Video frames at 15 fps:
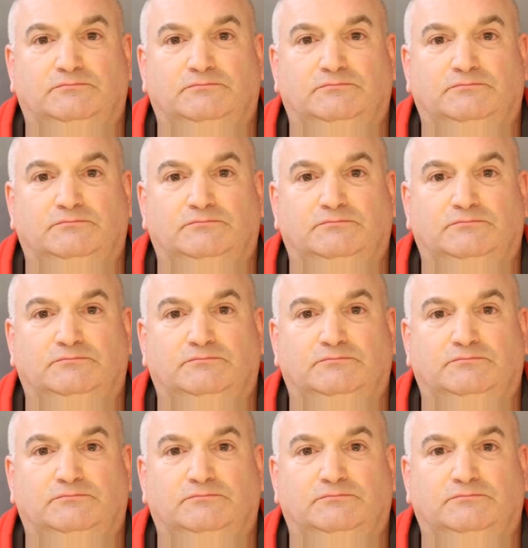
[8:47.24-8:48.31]

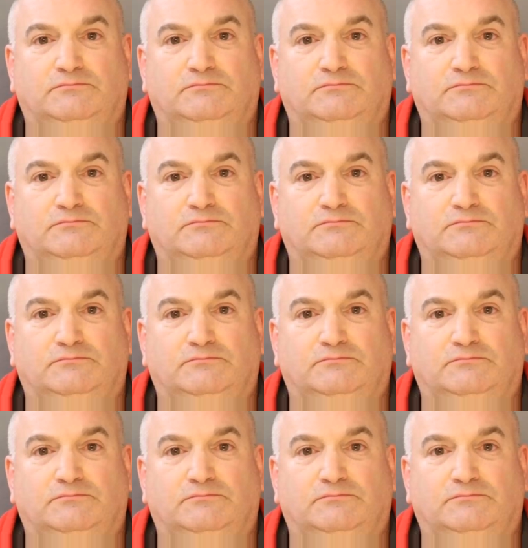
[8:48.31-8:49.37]

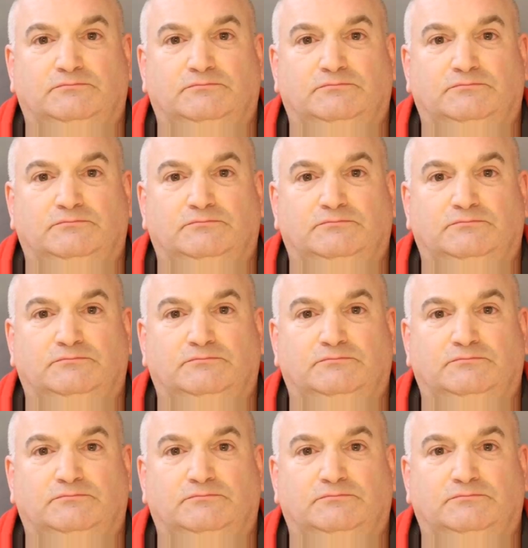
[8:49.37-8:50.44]

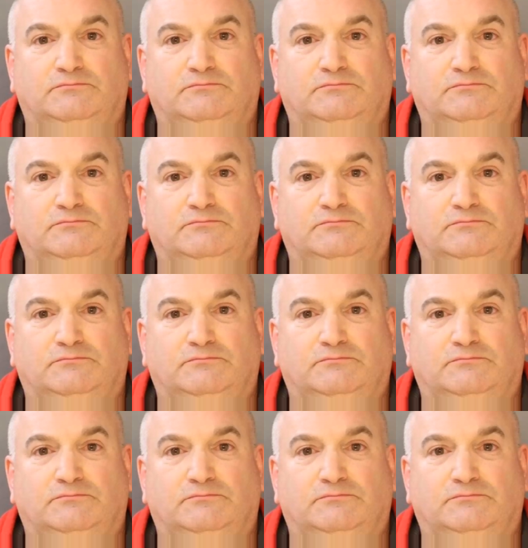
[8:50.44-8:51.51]

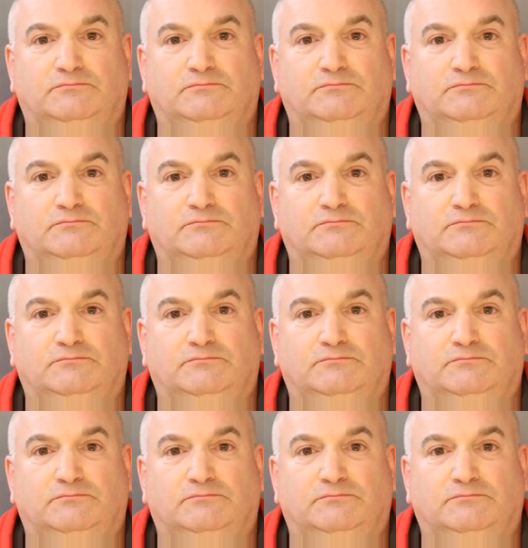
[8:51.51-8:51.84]
This is a still picture; no speech is visible.